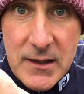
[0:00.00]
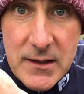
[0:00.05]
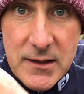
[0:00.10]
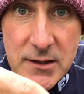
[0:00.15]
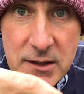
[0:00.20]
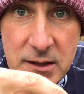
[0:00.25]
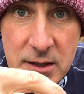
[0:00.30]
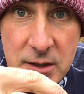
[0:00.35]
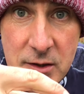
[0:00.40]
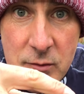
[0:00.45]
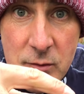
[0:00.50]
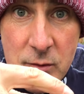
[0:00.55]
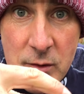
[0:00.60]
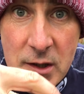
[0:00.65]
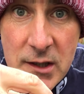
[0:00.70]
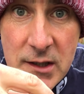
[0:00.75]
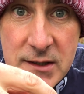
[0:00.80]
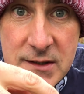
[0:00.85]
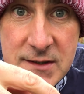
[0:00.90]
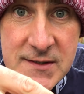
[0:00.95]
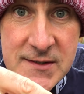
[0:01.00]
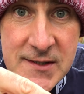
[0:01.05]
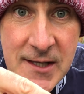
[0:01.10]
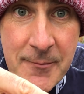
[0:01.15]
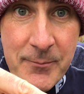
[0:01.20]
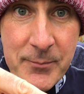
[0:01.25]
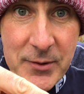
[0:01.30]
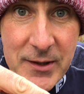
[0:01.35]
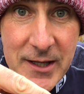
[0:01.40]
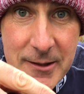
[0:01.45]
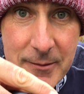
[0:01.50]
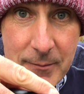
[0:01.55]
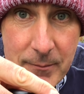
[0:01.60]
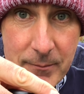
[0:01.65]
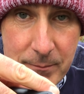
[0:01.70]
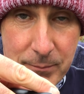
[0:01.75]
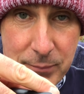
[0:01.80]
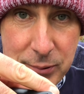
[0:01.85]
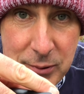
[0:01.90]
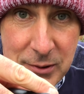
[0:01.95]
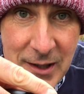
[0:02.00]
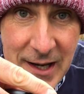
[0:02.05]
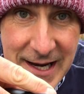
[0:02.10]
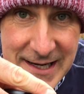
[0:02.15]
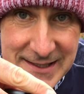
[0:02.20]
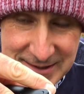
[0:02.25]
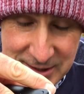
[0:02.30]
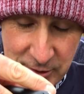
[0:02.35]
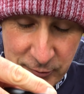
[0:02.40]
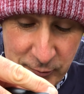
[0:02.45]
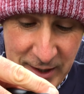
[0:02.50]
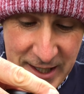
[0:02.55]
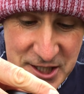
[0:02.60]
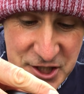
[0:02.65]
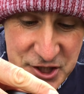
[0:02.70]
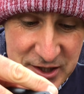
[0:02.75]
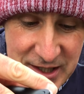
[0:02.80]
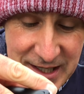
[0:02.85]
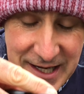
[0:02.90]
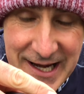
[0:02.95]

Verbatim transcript: you simply place the wrench